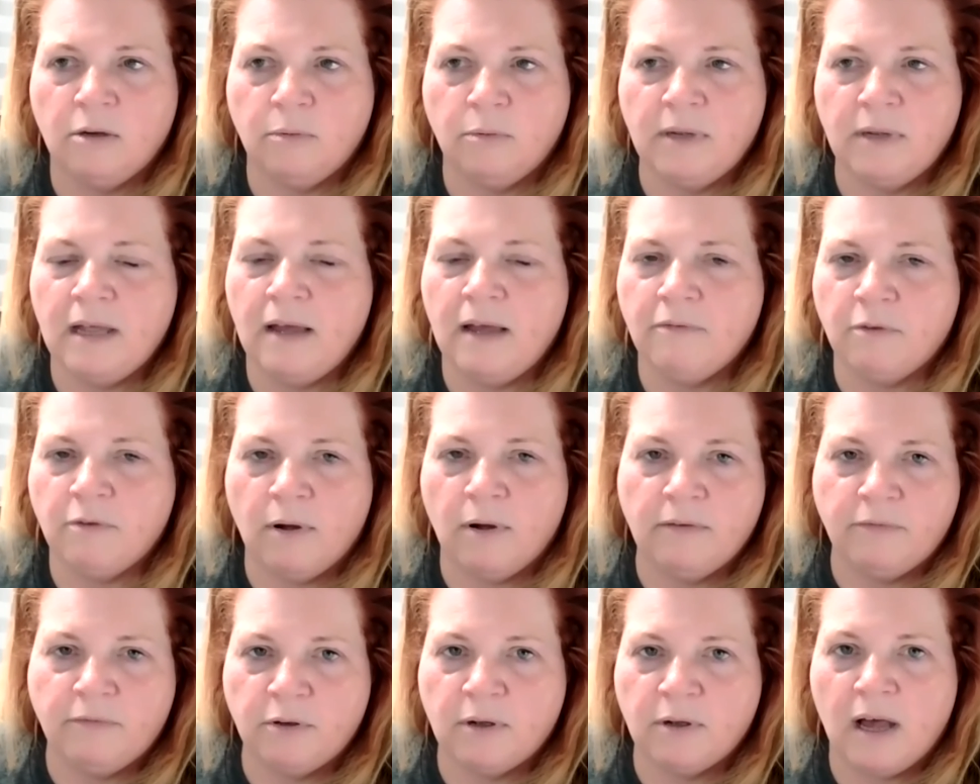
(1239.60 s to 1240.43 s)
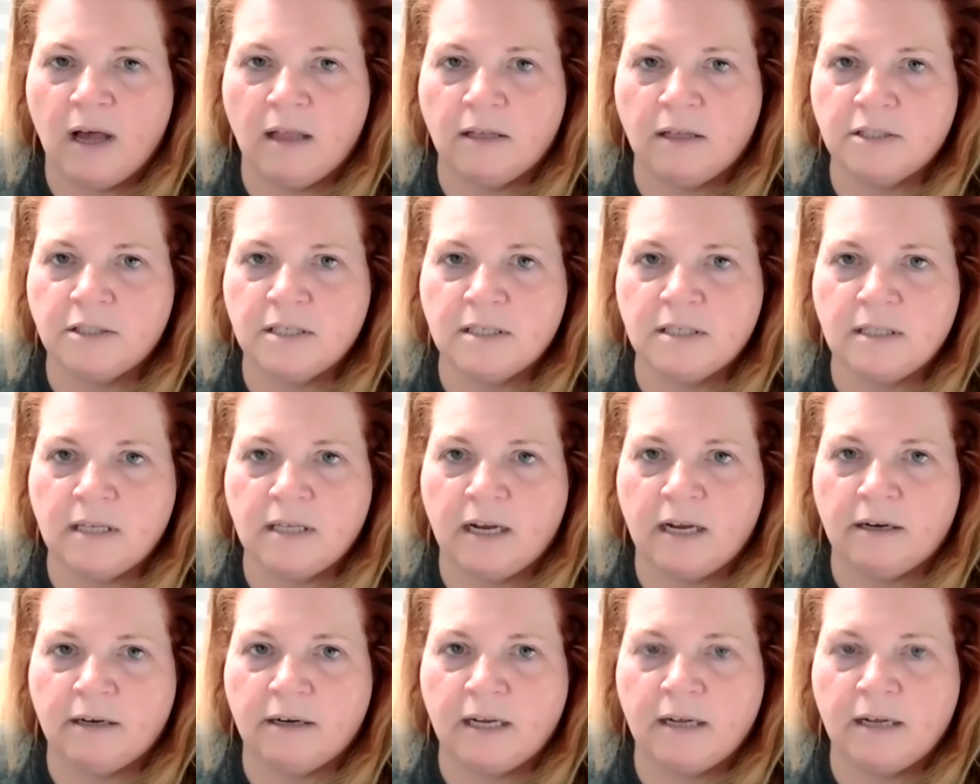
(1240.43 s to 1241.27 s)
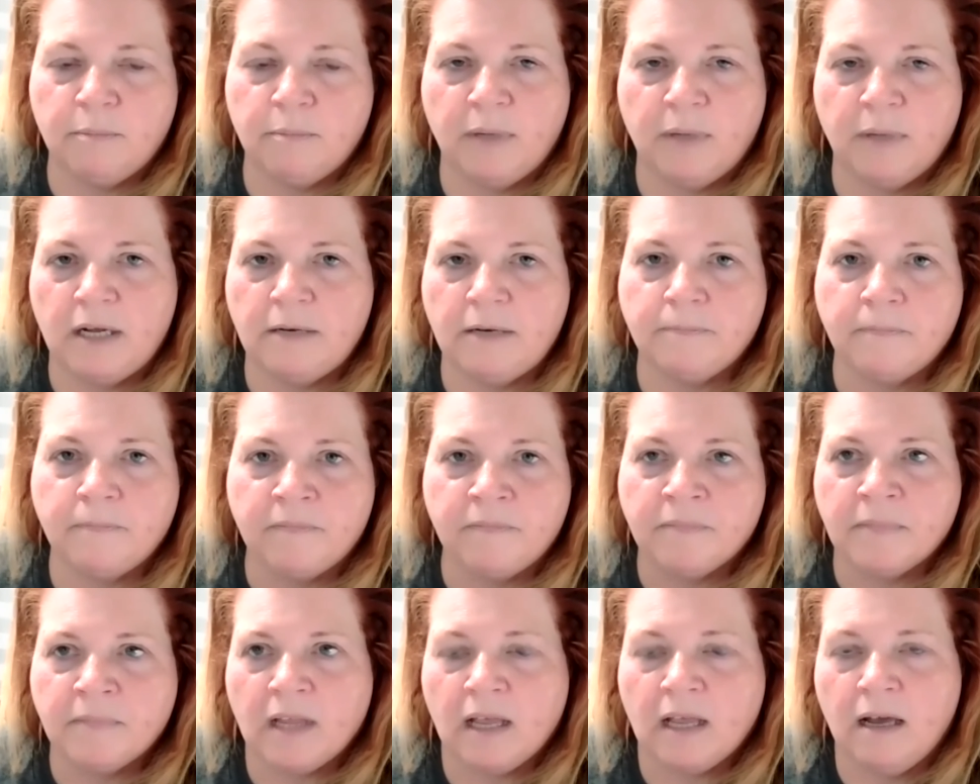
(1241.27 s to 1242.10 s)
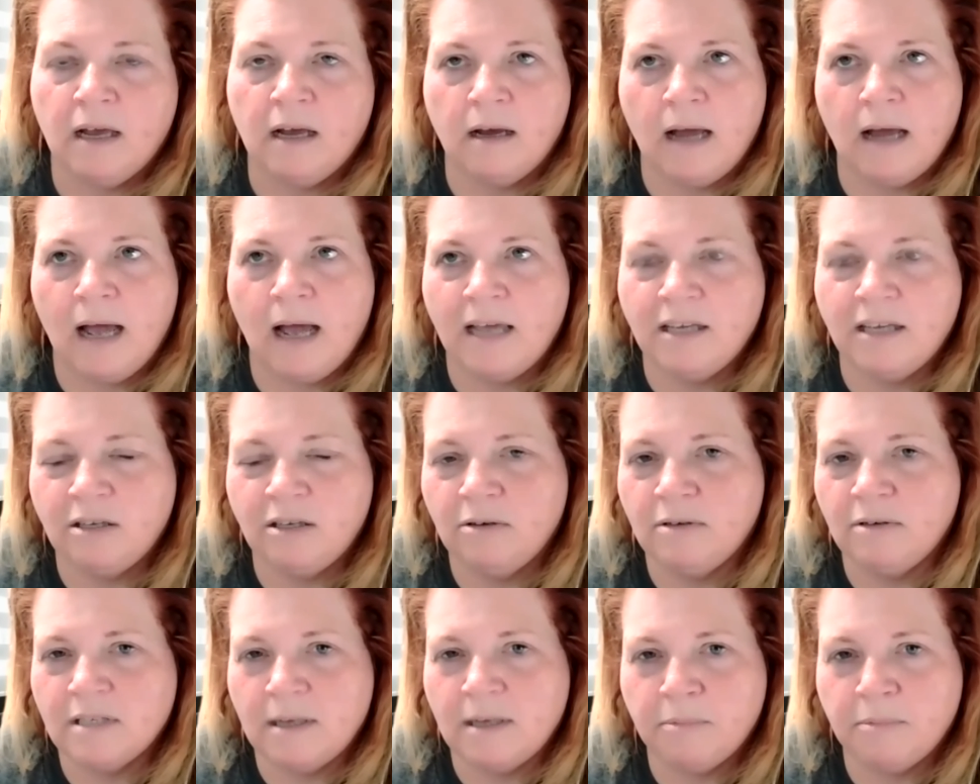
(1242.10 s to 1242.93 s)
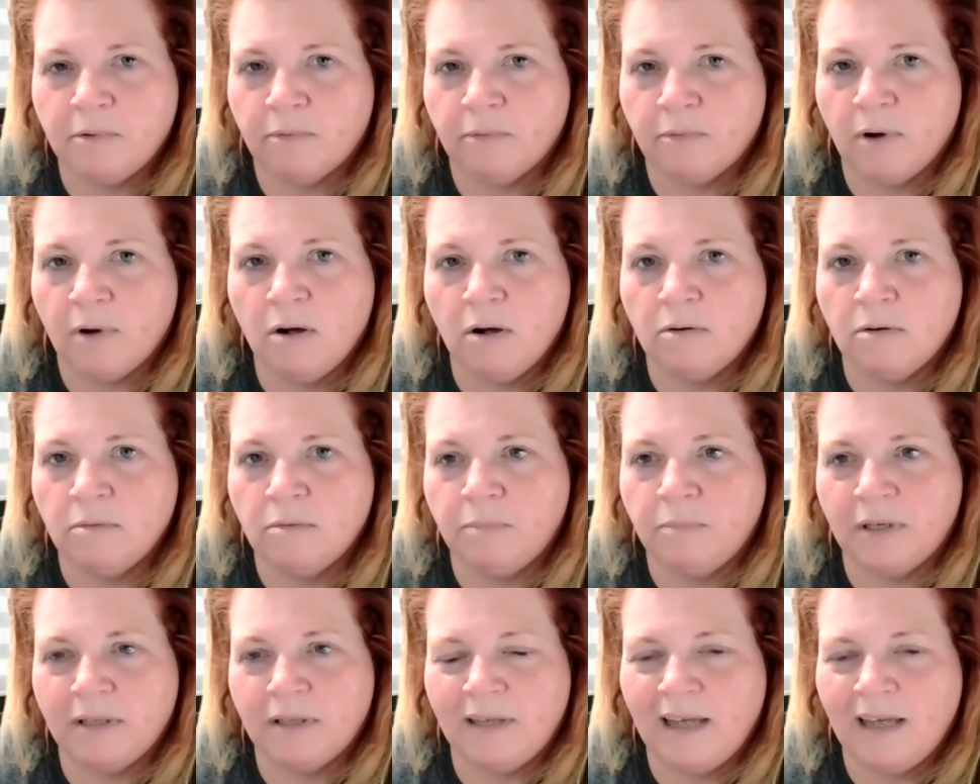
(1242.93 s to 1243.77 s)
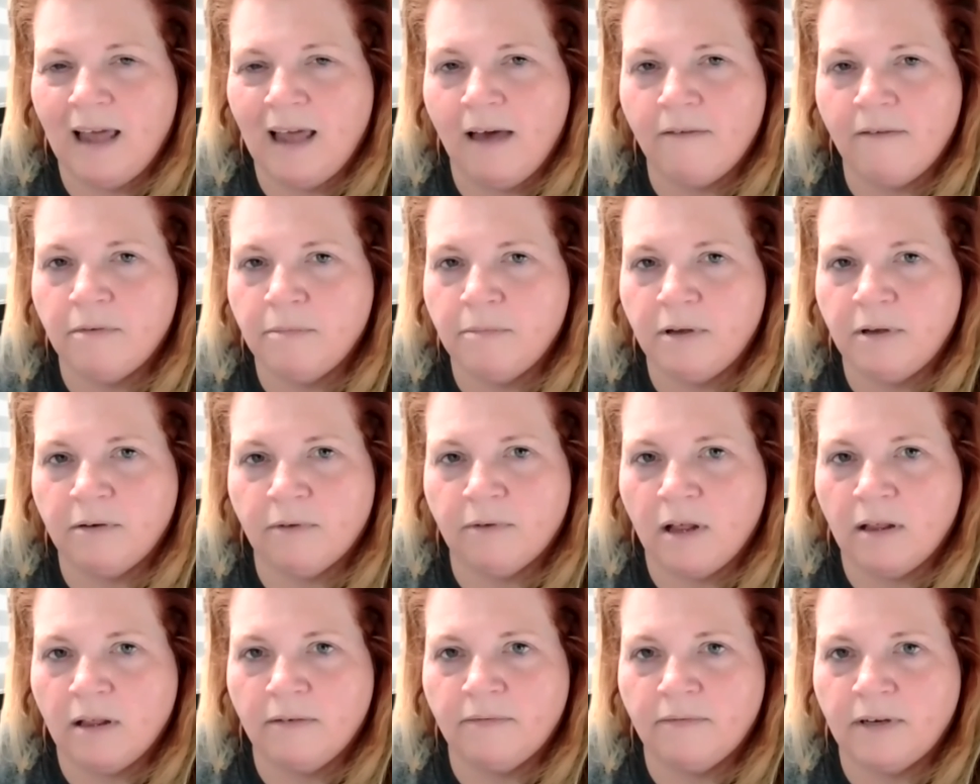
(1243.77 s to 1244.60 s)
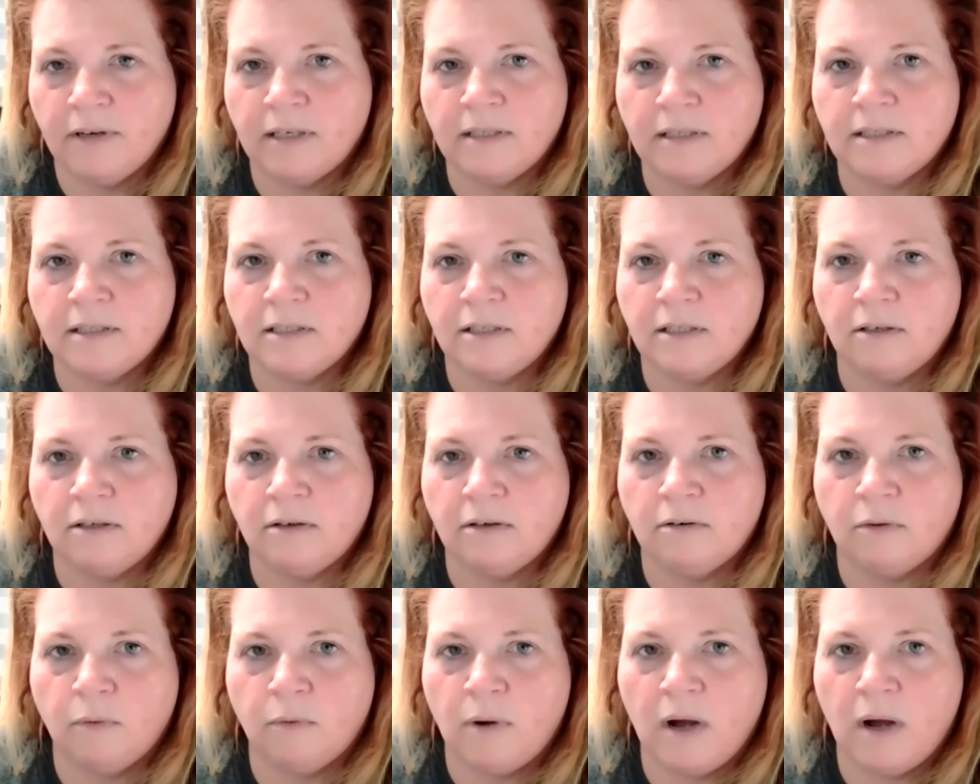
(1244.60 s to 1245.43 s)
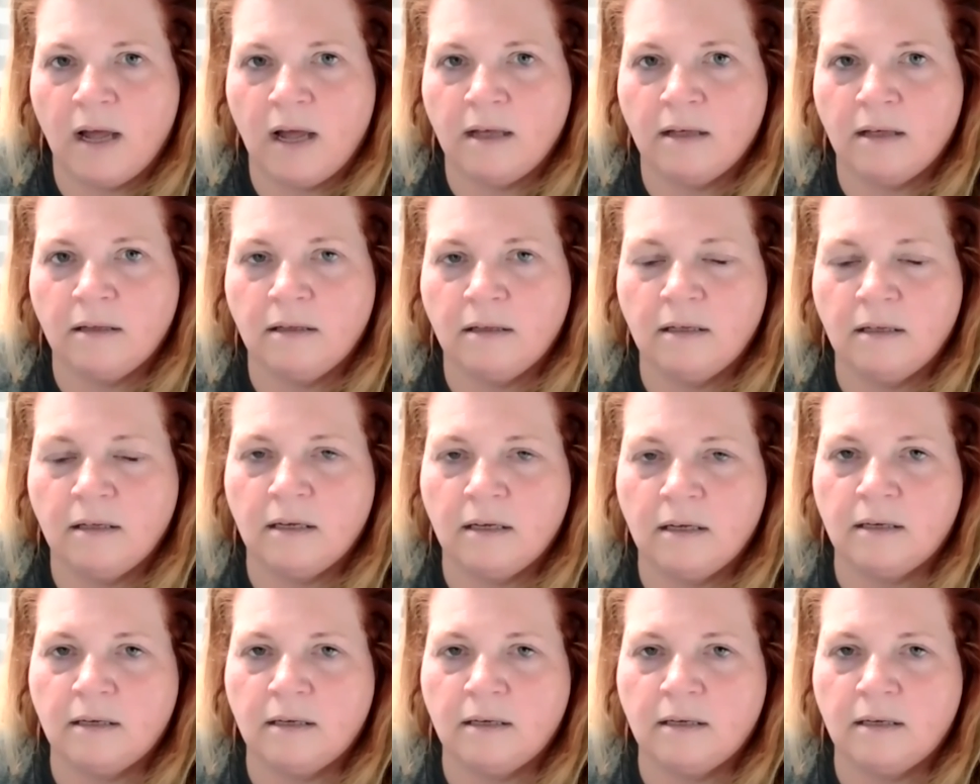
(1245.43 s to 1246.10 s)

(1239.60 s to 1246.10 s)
we have quite a few colleges in the area, but IU is up the road, but they haven't been relevant, in a while.